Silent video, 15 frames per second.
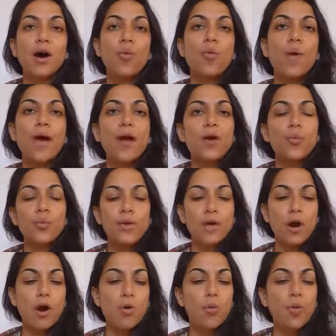where we
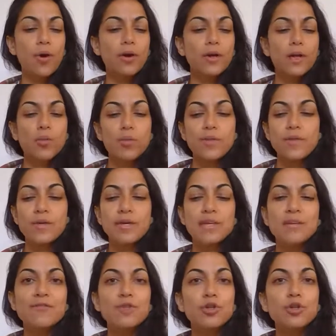are working with
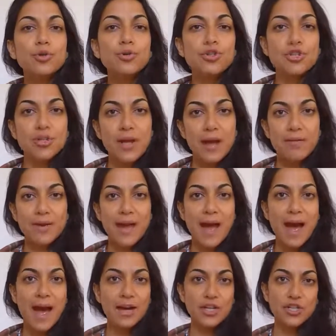the evolutionary
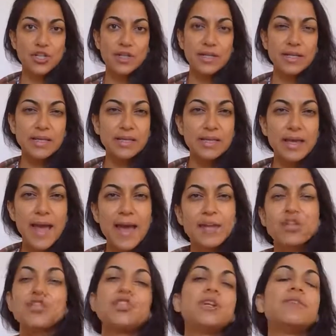action, the
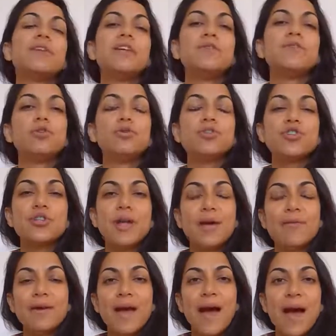energy of
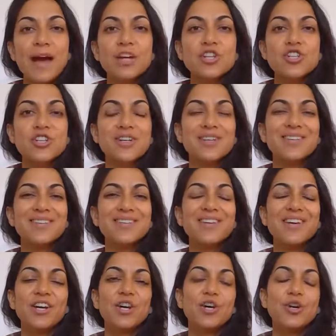evolutionary
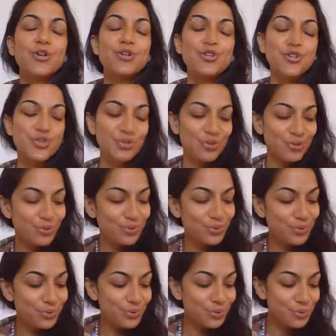action,
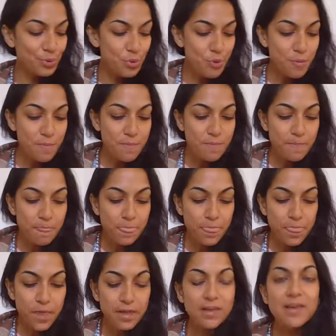to
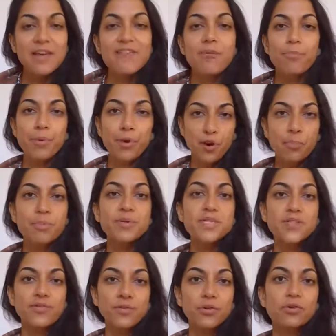live a
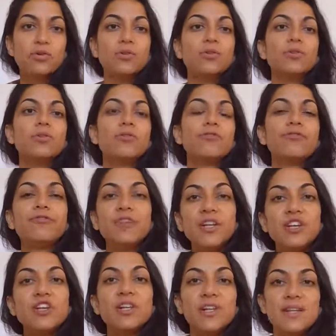purposeful,
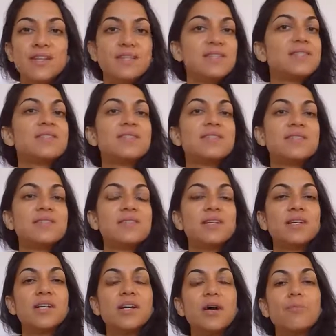
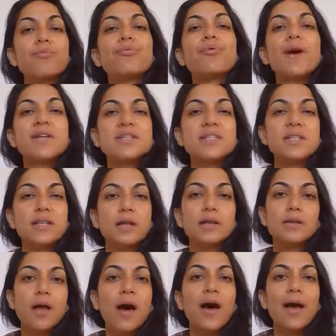fearless,
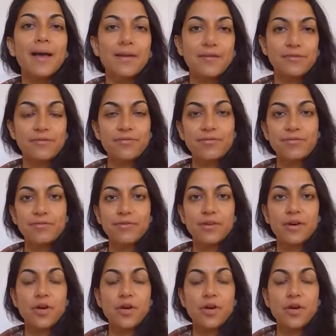present life,